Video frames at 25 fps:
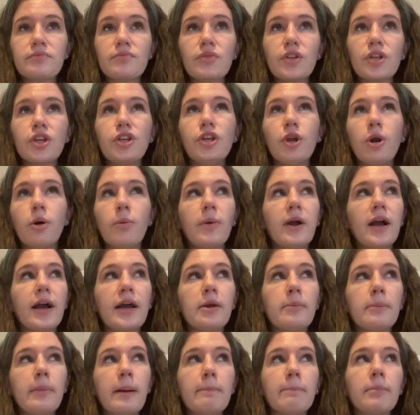I
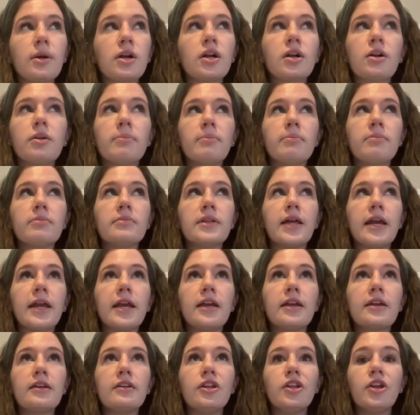remember
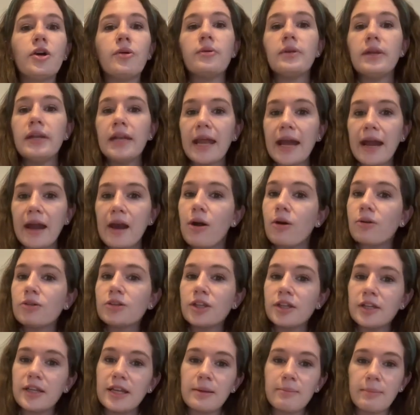now
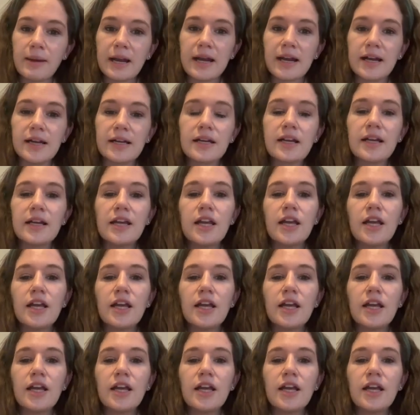looking back,